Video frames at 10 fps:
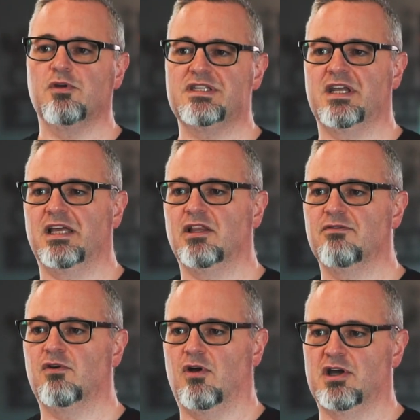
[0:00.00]
reason I
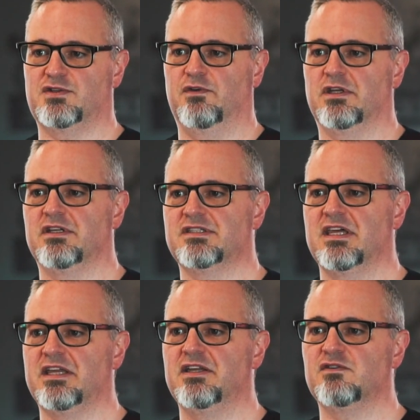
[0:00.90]
love CrossFit is
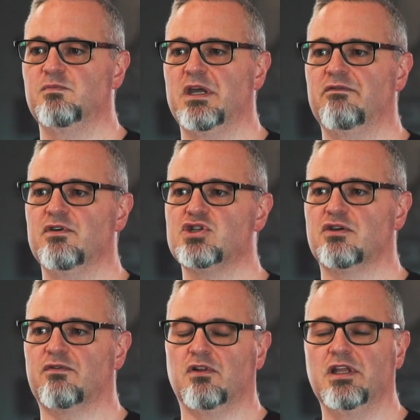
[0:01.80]
that it gives me a
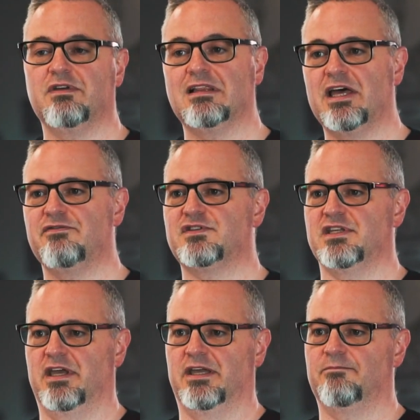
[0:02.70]
vision for living life
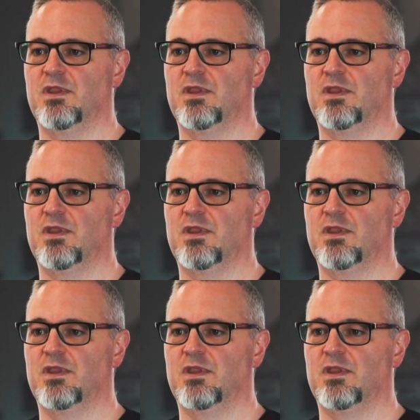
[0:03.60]
today.